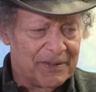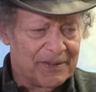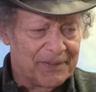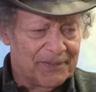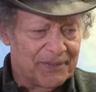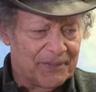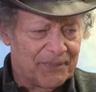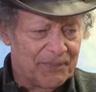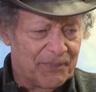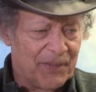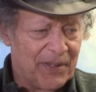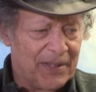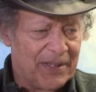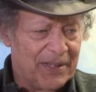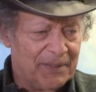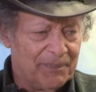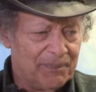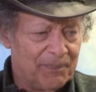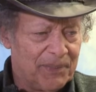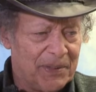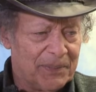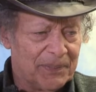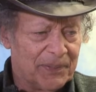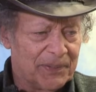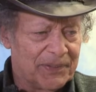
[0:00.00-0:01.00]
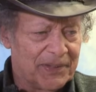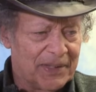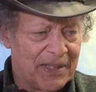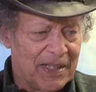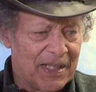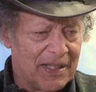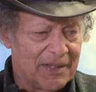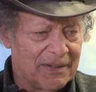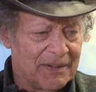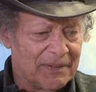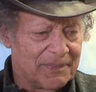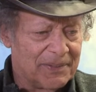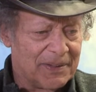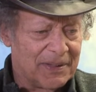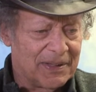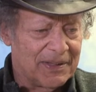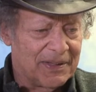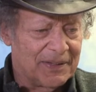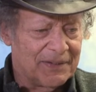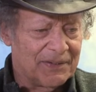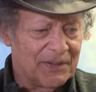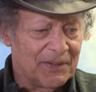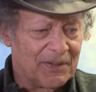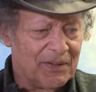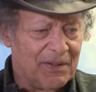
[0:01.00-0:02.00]
was, bringing people together,
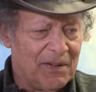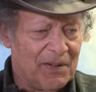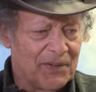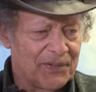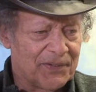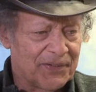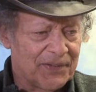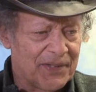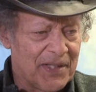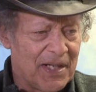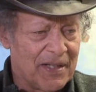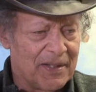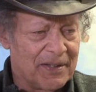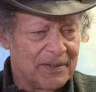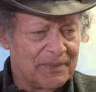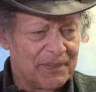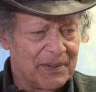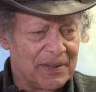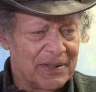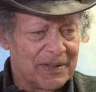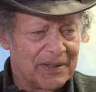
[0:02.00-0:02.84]
because it all started